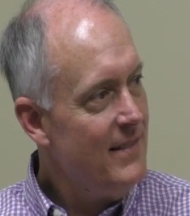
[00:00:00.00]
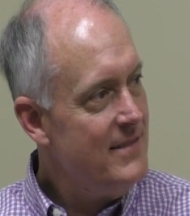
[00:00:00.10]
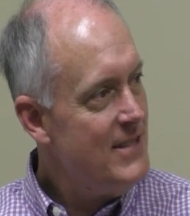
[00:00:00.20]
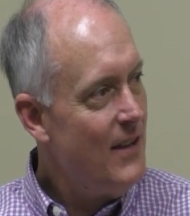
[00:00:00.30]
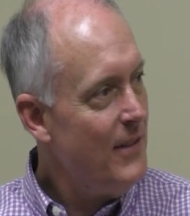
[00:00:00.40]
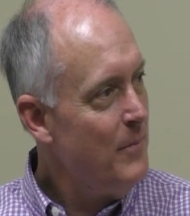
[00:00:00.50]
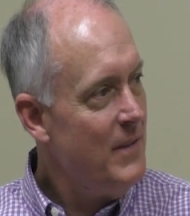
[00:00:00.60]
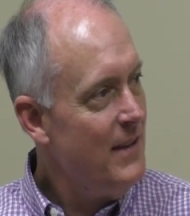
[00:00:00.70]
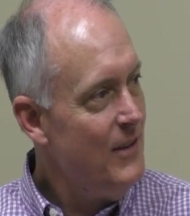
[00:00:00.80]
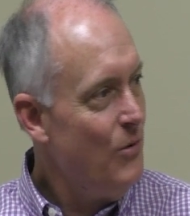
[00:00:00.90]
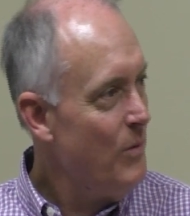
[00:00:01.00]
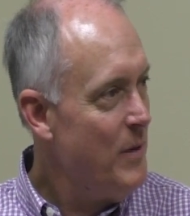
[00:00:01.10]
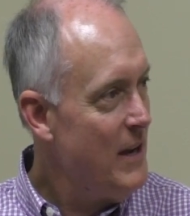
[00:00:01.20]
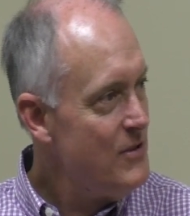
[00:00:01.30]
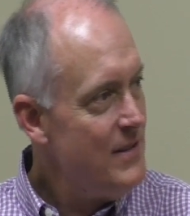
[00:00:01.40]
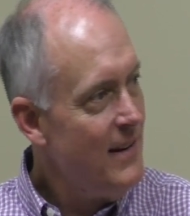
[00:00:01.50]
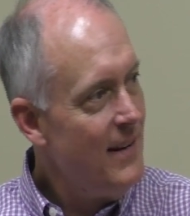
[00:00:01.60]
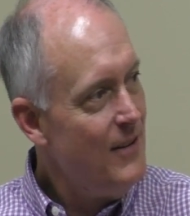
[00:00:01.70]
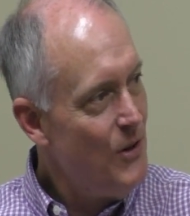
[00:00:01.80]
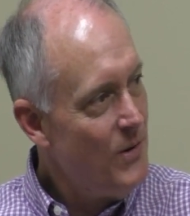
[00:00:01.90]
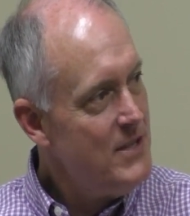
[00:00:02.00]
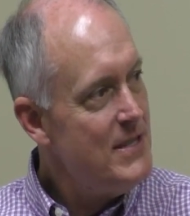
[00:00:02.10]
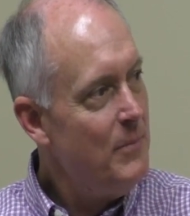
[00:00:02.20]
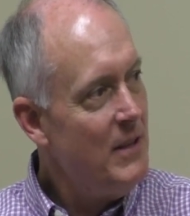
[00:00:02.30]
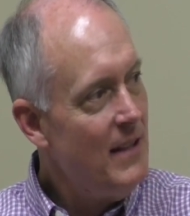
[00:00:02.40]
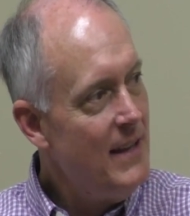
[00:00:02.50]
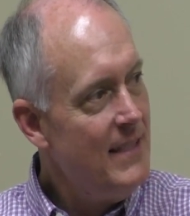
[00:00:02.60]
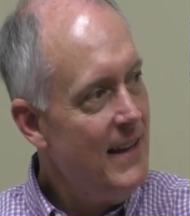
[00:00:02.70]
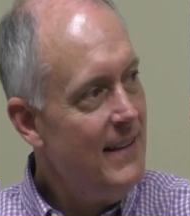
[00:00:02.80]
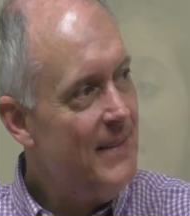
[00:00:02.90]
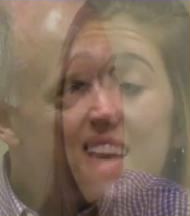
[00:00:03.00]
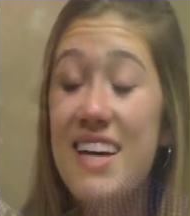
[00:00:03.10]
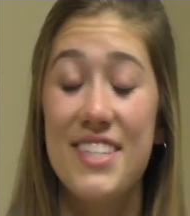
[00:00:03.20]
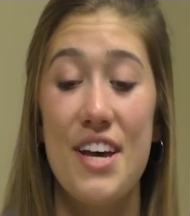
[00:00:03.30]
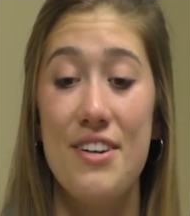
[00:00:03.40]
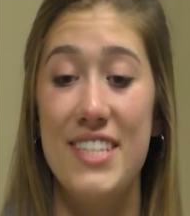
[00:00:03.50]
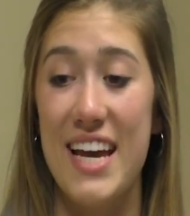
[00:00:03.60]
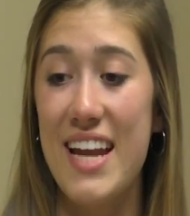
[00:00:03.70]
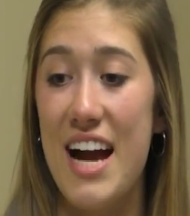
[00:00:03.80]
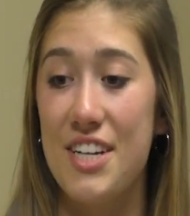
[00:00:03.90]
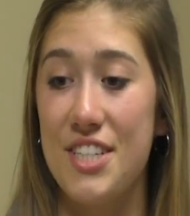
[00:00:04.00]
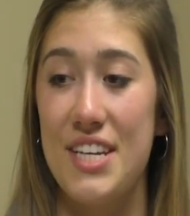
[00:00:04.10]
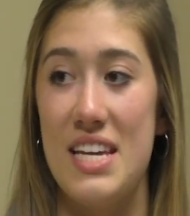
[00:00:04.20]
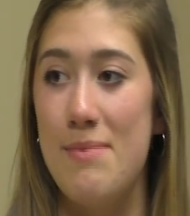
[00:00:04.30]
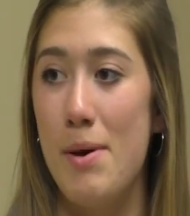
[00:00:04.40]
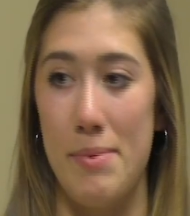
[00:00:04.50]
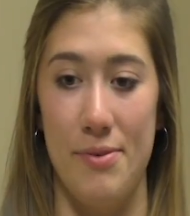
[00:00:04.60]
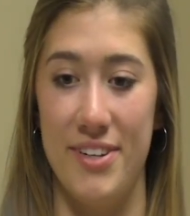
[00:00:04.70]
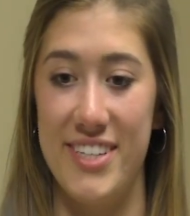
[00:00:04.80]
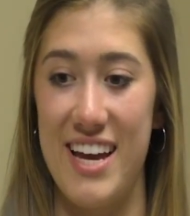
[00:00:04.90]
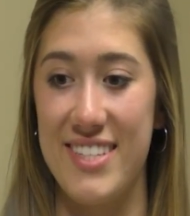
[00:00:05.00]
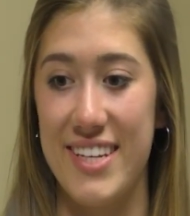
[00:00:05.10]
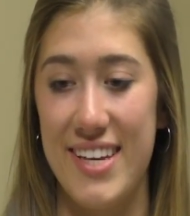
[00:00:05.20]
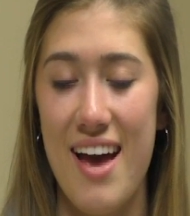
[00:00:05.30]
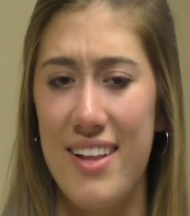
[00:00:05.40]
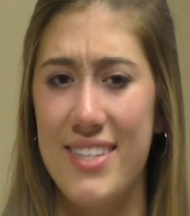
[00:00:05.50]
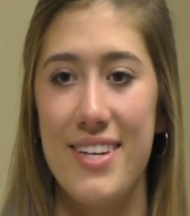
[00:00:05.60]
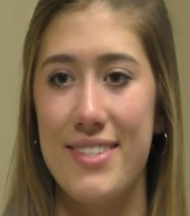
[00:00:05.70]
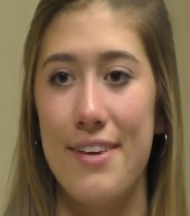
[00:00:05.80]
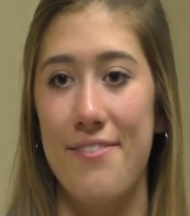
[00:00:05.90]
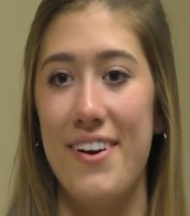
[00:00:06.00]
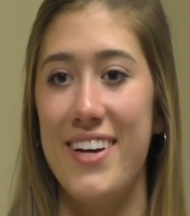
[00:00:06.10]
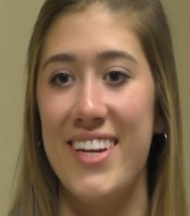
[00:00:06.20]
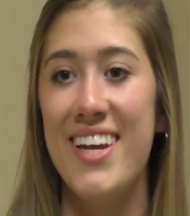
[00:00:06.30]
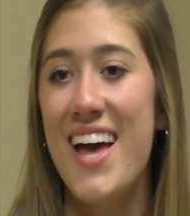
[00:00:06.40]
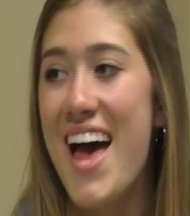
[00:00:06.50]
tell them that you would be interested in doing something like that? Yeah, so Dan actually emailed me one day. I was like, yeah, that sounds like fun.